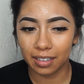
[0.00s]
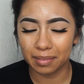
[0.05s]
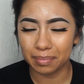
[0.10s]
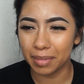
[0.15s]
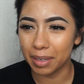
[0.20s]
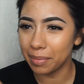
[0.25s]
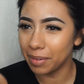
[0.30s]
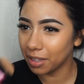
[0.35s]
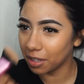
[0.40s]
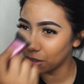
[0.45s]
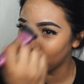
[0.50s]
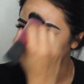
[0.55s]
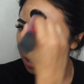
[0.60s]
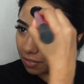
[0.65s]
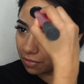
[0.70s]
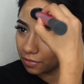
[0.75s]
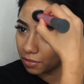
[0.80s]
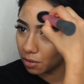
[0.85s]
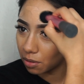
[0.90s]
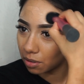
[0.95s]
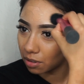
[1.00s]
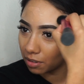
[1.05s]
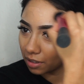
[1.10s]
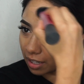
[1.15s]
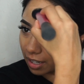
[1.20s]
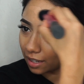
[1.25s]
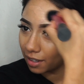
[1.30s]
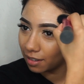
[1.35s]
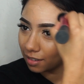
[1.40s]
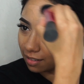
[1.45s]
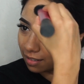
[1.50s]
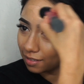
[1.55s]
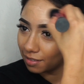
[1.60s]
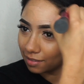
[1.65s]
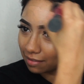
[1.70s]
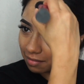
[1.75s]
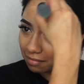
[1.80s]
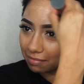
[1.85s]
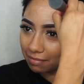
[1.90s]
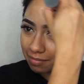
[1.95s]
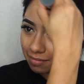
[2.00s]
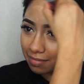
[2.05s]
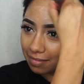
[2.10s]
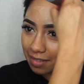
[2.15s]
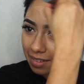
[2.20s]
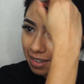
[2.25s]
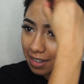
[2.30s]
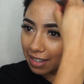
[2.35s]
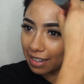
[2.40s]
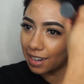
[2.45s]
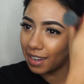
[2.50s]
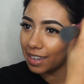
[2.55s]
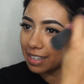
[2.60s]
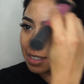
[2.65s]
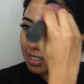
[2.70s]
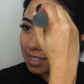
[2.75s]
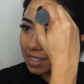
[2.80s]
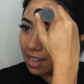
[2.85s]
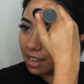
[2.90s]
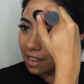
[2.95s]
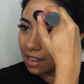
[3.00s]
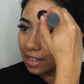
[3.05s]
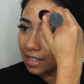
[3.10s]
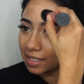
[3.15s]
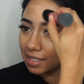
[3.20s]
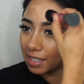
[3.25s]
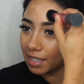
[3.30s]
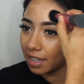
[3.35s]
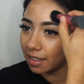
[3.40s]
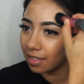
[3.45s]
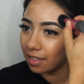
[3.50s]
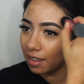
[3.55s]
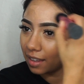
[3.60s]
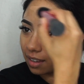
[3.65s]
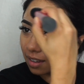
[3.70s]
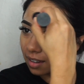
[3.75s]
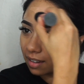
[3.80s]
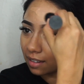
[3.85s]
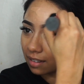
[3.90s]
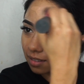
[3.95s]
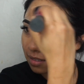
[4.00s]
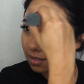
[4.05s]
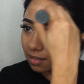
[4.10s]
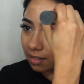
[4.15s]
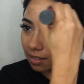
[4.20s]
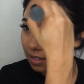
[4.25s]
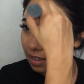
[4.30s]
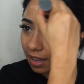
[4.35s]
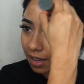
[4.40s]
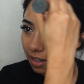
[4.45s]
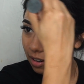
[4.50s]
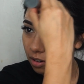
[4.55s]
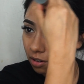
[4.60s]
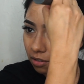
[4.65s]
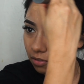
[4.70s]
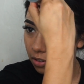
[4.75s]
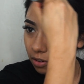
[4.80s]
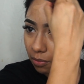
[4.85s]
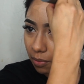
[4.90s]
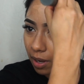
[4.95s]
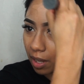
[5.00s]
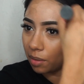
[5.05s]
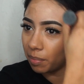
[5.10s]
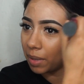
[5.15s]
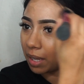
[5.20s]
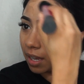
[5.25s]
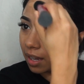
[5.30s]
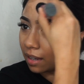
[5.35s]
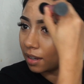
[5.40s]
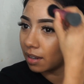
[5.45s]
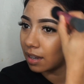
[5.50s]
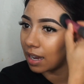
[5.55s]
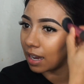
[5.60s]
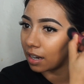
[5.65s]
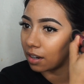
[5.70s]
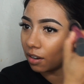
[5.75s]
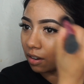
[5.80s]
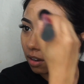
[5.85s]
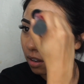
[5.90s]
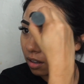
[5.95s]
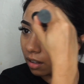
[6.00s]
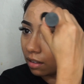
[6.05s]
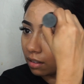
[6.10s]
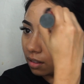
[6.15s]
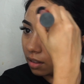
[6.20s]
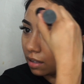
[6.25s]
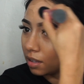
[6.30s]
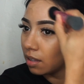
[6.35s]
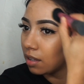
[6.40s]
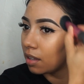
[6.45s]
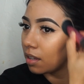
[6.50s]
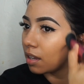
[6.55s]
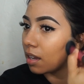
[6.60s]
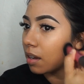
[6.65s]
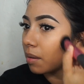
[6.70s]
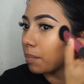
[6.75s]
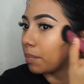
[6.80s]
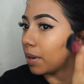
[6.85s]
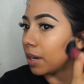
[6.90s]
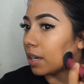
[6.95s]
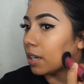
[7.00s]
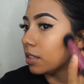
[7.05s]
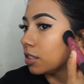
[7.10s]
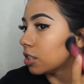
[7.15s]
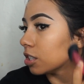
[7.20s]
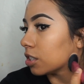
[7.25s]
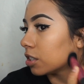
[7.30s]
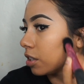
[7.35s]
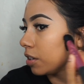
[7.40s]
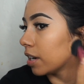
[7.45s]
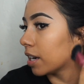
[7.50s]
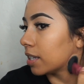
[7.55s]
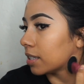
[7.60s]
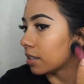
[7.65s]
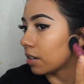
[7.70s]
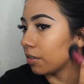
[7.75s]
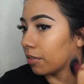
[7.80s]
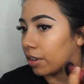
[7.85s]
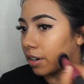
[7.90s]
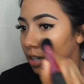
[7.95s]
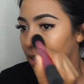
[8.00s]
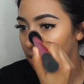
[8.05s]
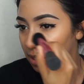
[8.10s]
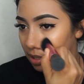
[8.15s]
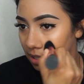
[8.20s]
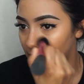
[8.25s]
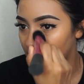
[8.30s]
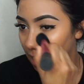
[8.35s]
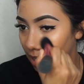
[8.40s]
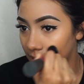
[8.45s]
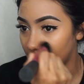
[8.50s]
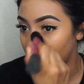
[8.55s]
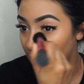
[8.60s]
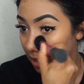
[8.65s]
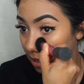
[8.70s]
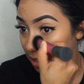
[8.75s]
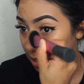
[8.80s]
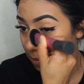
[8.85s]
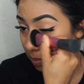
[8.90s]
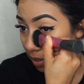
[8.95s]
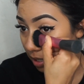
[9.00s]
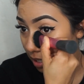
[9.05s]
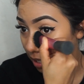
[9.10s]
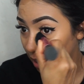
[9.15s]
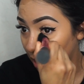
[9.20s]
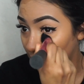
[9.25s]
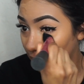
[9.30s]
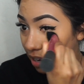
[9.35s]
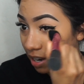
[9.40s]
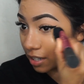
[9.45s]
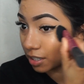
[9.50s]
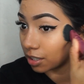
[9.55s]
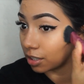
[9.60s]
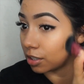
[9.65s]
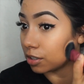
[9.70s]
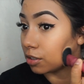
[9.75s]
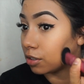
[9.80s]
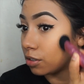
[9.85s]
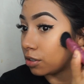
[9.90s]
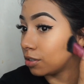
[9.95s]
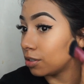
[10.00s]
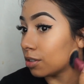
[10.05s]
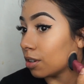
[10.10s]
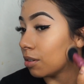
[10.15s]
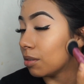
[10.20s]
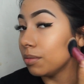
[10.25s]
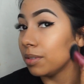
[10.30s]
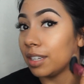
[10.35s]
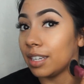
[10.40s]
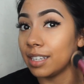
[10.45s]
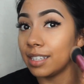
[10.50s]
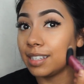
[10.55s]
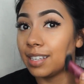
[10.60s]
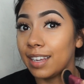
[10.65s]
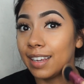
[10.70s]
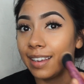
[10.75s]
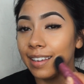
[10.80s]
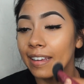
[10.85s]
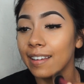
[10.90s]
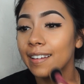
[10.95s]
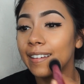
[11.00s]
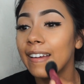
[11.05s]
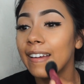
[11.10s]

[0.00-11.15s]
maybe a little bit florally. It's nothing like overwhelming at all, but just so you guys know, there is a scent, and this blended out actually so easy.